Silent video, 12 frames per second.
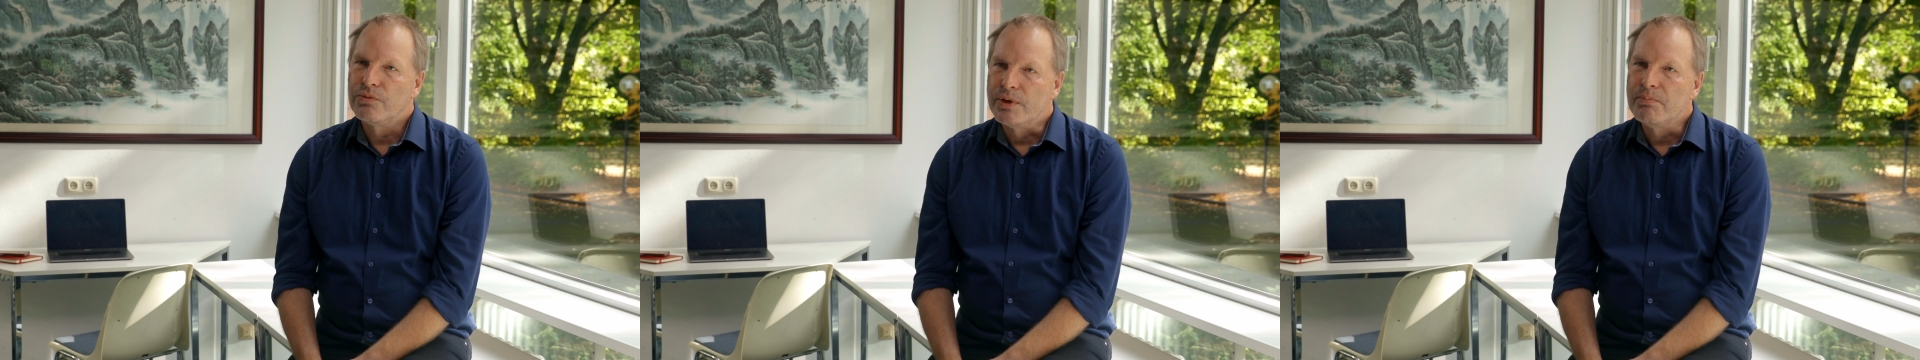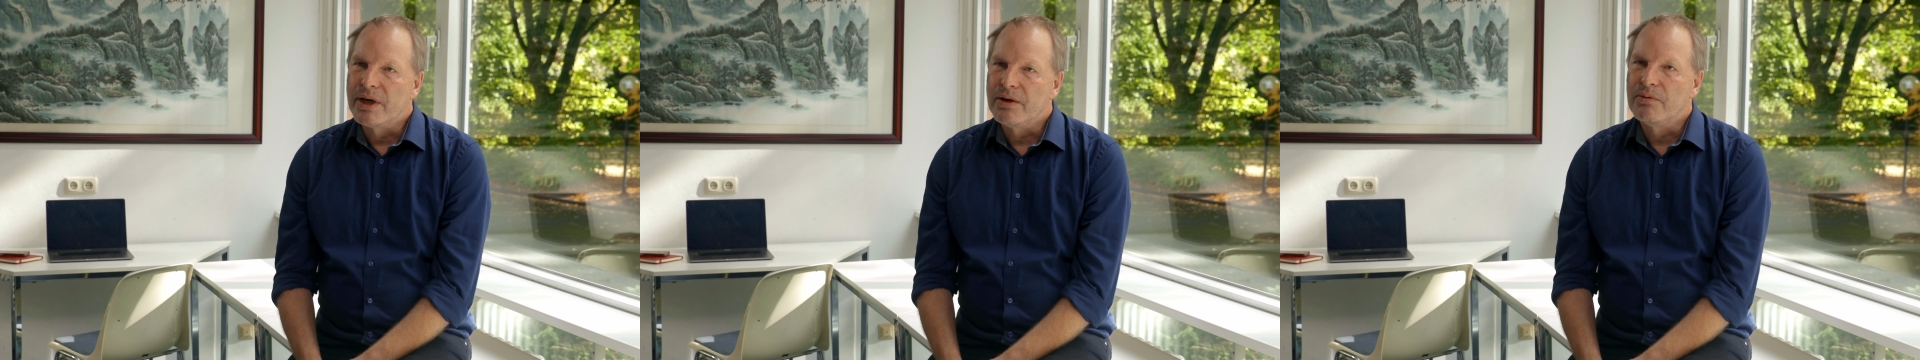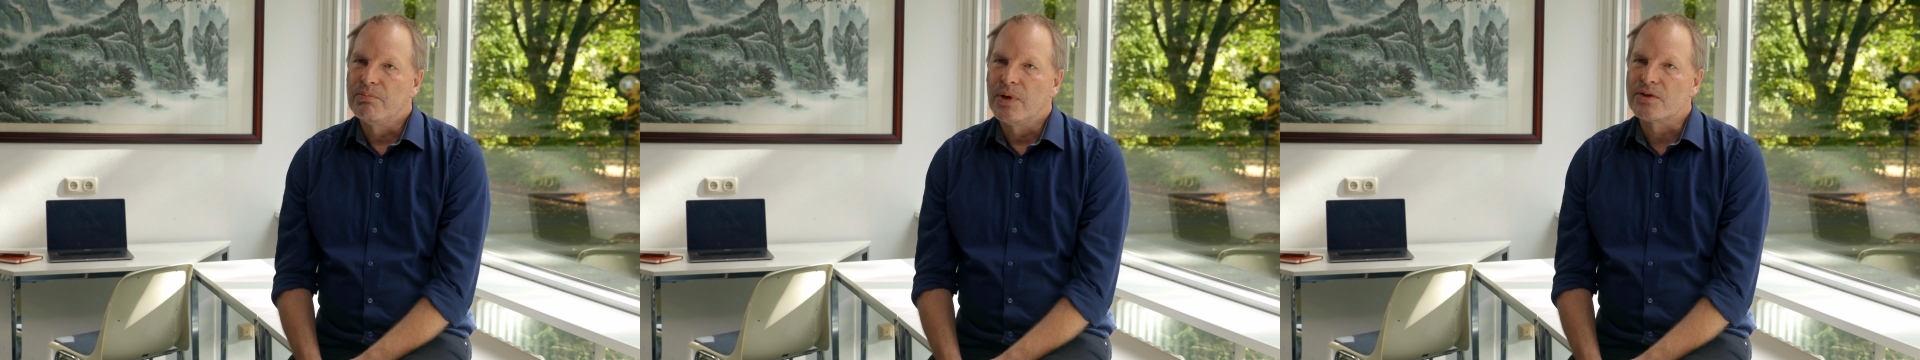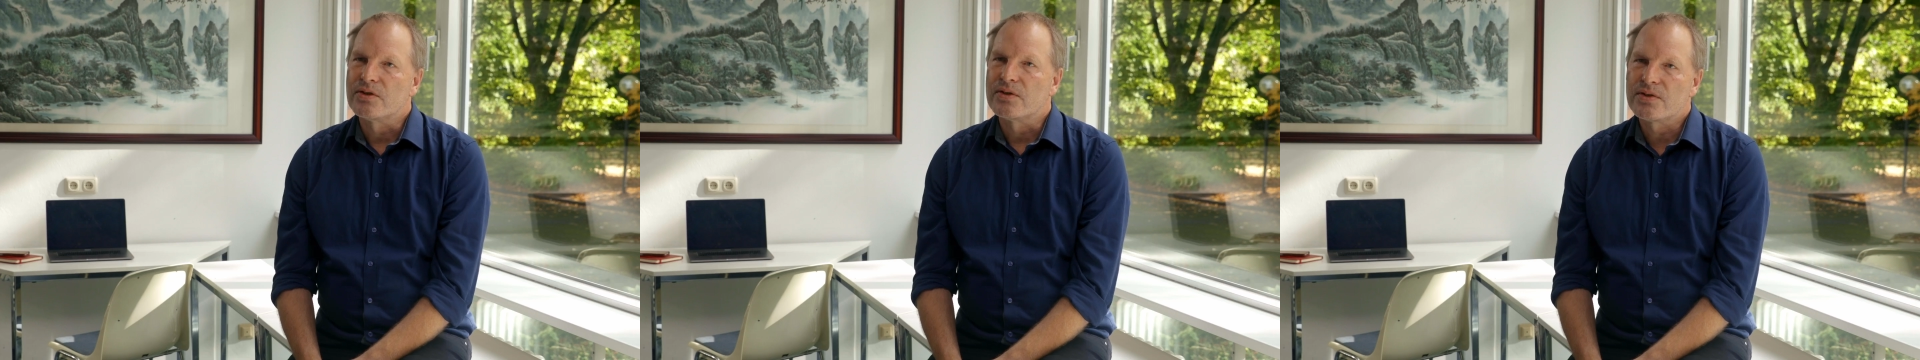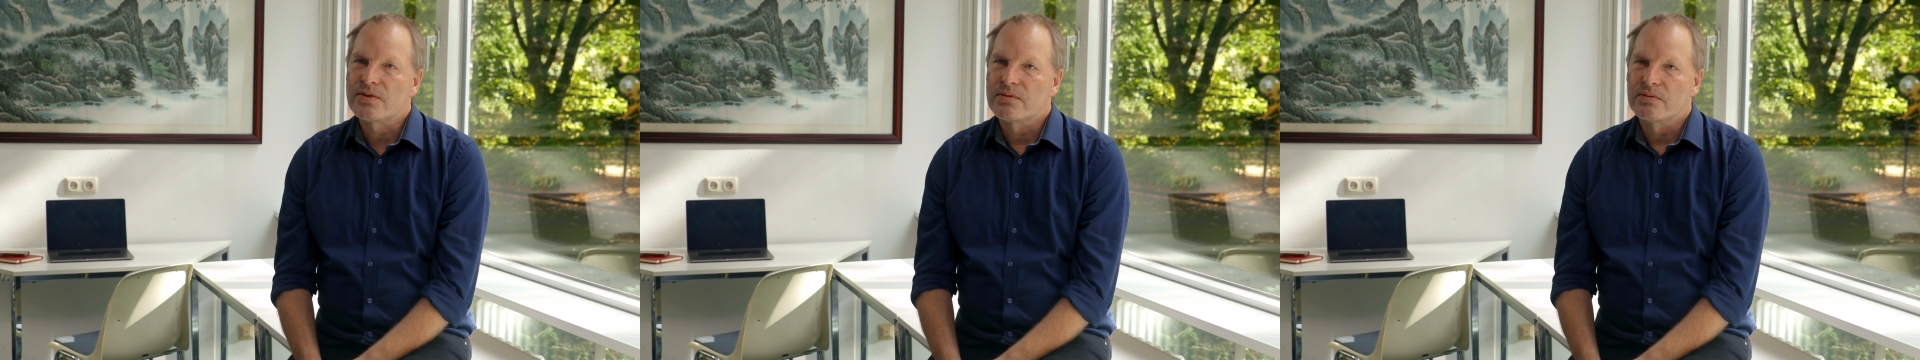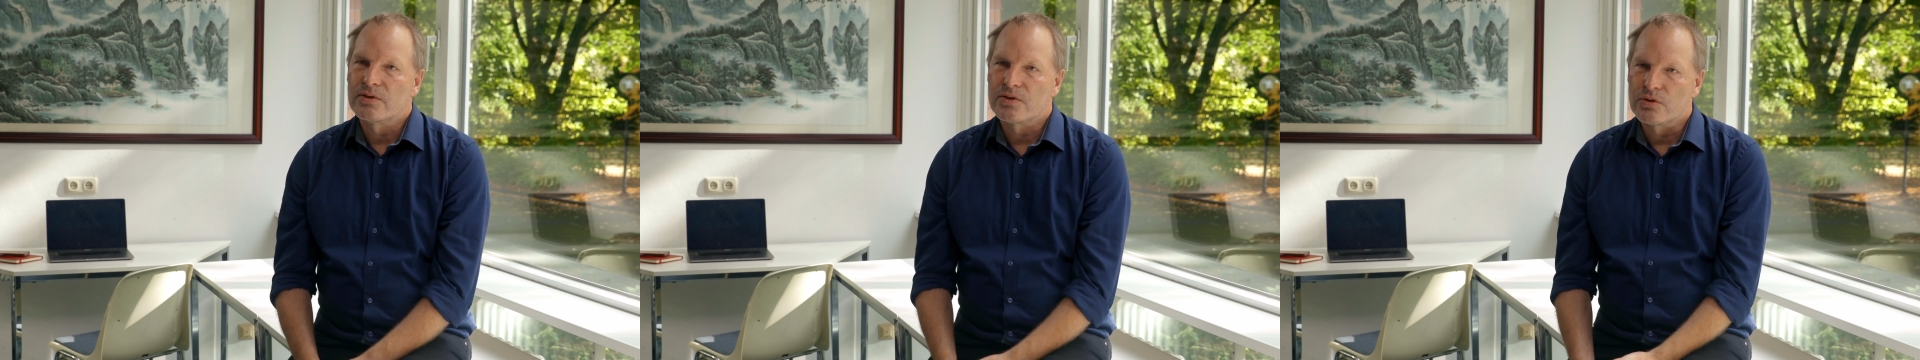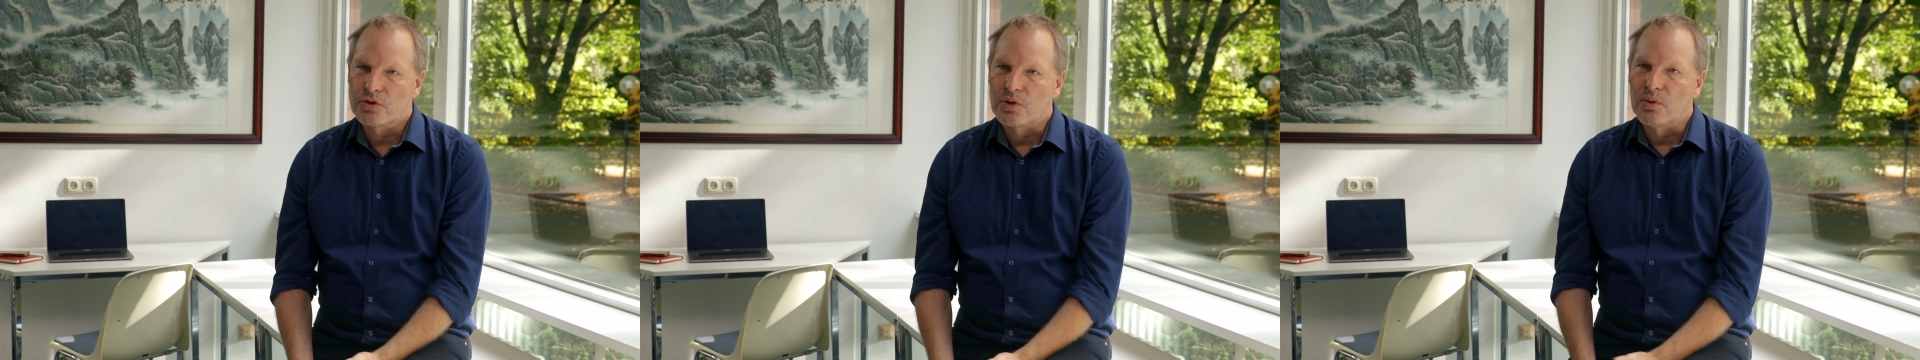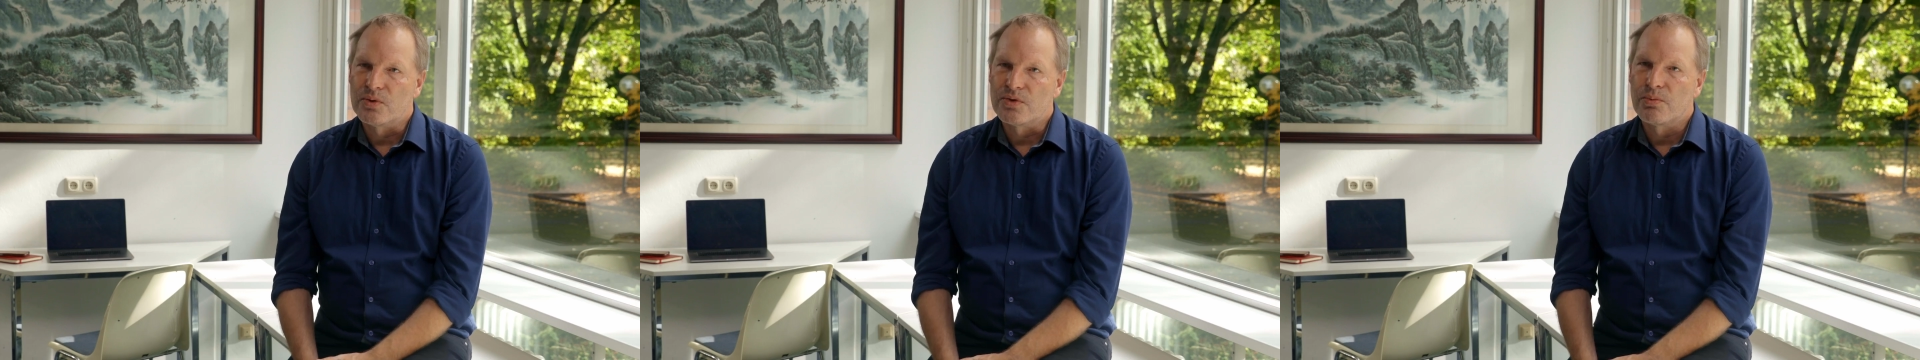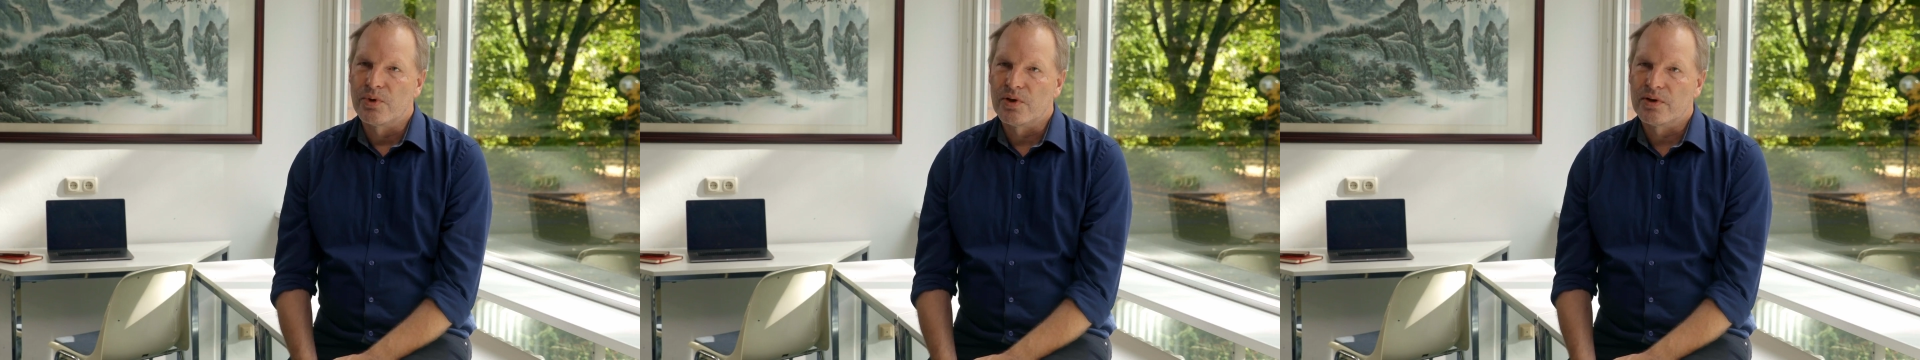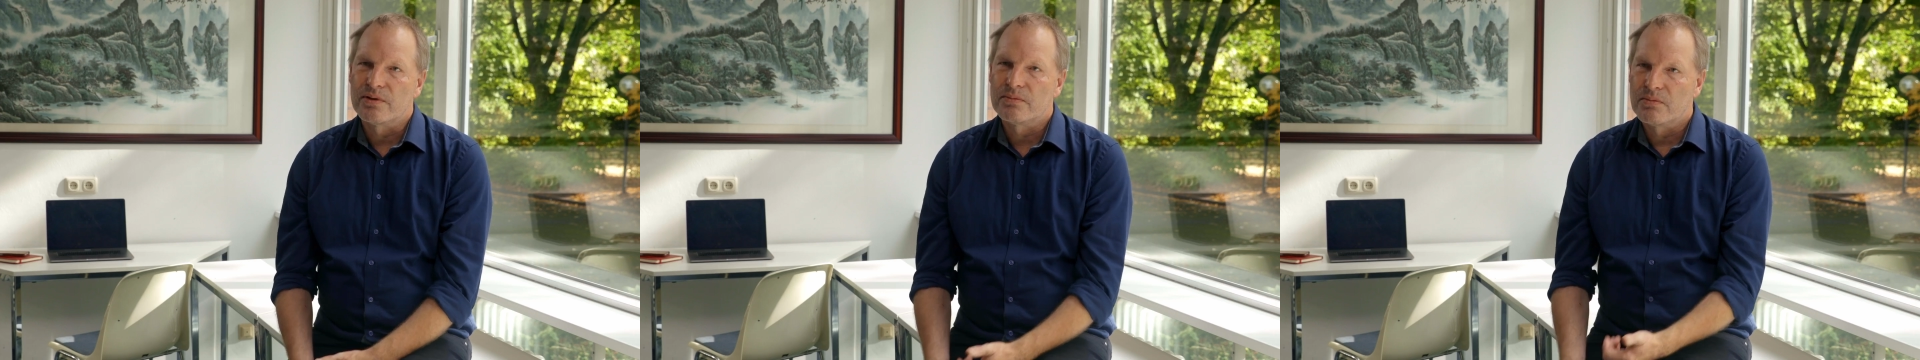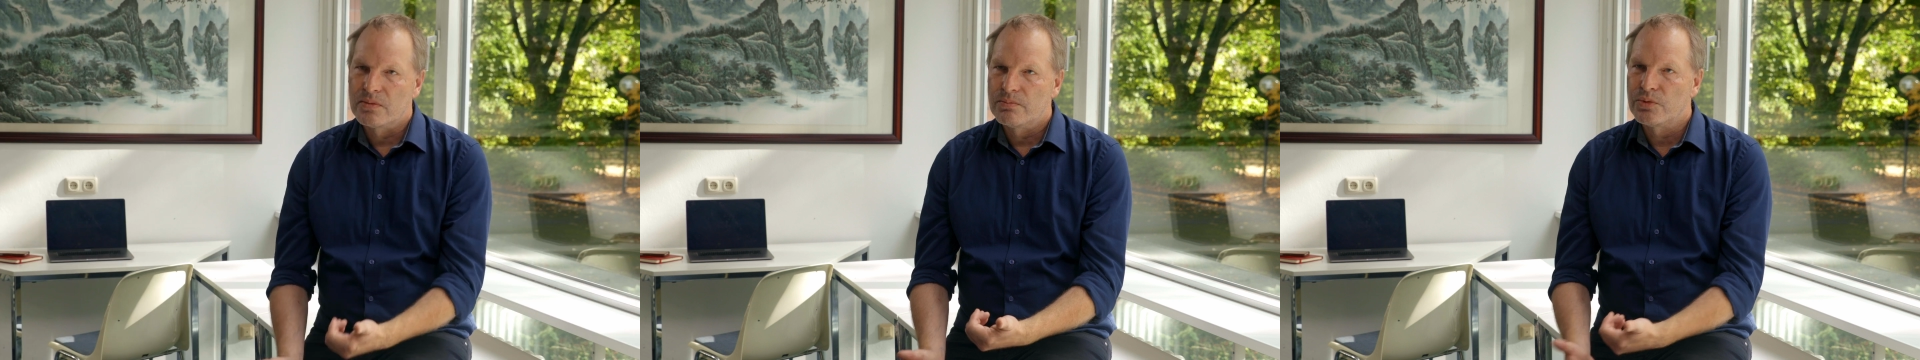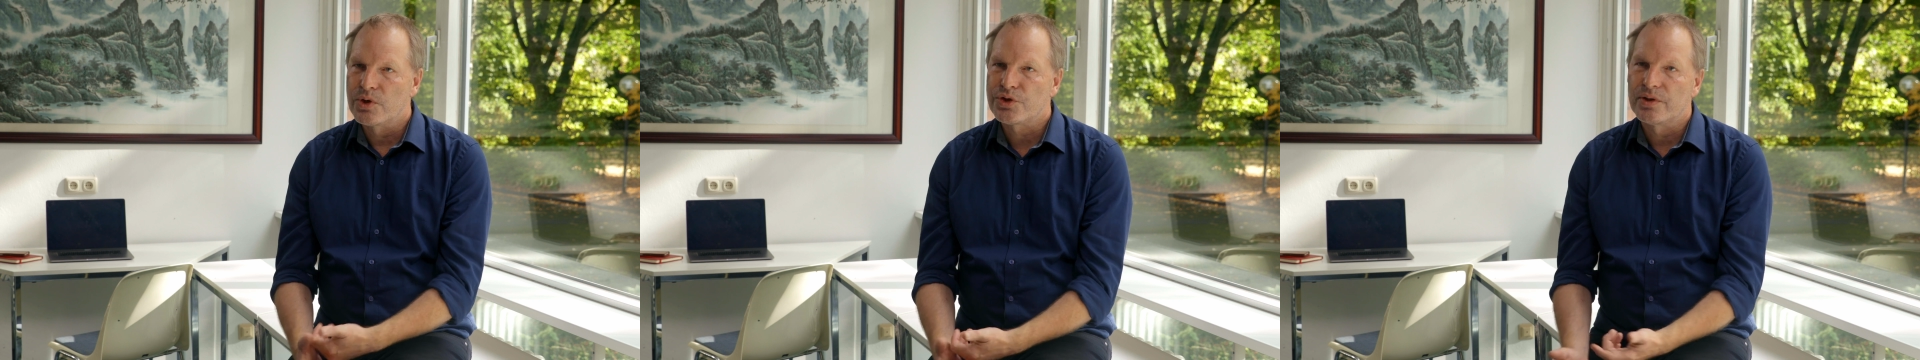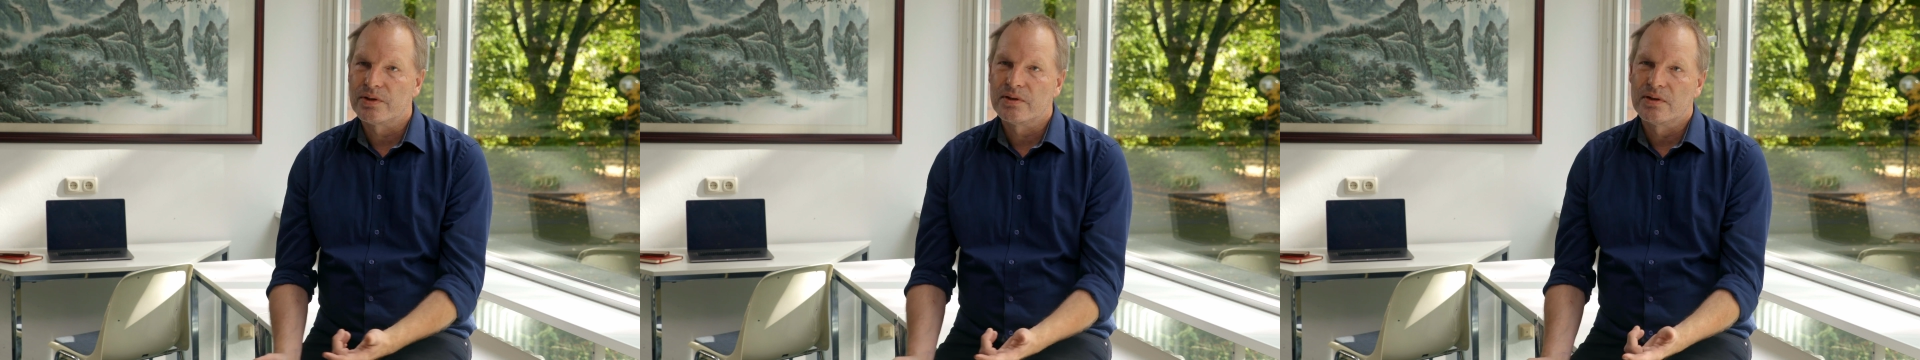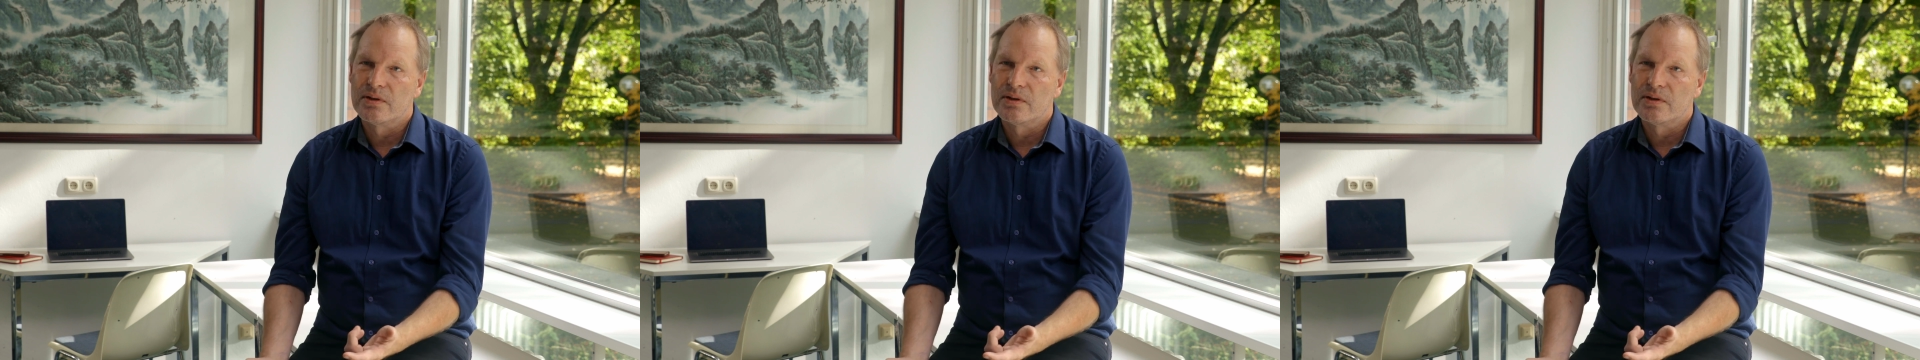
three main puzzle stones were pressure,